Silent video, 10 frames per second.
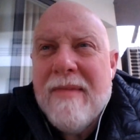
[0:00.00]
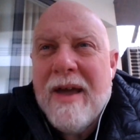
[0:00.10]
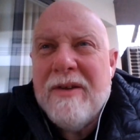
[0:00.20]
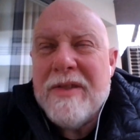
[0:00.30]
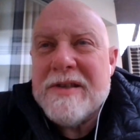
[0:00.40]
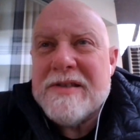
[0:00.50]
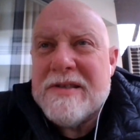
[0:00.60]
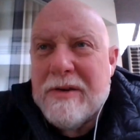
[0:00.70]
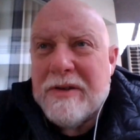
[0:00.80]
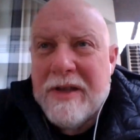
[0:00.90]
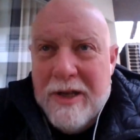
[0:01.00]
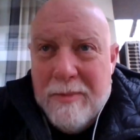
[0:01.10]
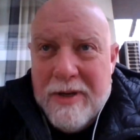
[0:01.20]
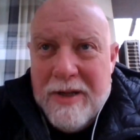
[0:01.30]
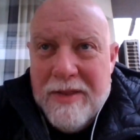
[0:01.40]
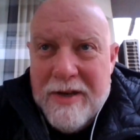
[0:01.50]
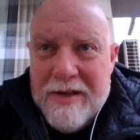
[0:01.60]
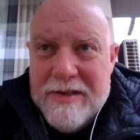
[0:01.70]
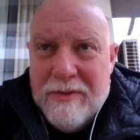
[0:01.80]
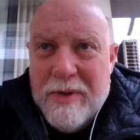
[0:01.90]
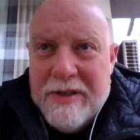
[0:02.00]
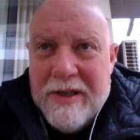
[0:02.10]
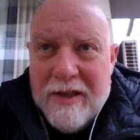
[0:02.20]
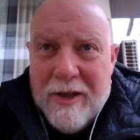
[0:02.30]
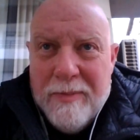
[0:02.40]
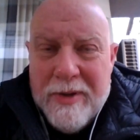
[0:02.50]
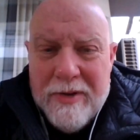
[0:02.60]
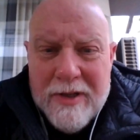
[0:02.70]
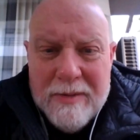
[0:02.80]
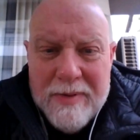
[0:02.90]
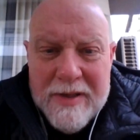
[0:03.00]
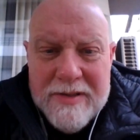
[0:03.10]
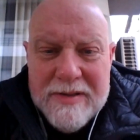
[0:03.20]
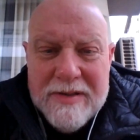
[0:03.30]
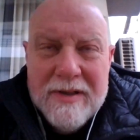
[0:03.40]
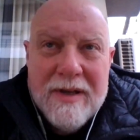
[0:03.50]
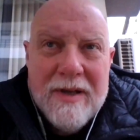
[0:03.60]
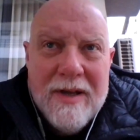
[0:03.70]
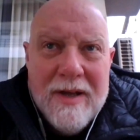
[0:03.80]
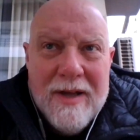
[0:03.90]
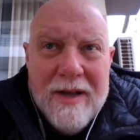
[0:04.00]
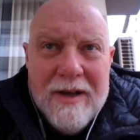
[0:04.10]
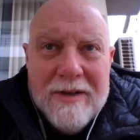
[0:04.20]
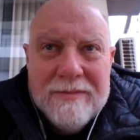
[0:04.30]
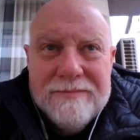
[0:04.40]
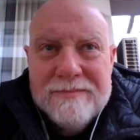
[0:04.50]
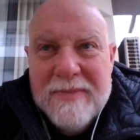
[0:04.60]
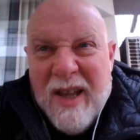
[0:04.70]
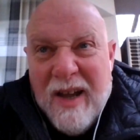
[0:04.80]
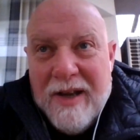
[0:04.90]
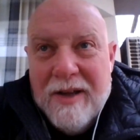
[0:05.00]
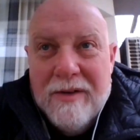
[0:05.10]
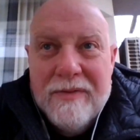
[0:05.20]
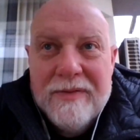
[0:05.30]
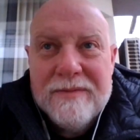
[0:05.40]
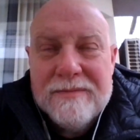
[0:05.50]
I don't think it's a secret to anybody that it's a retelling of Beauty and the Beast. Kind of.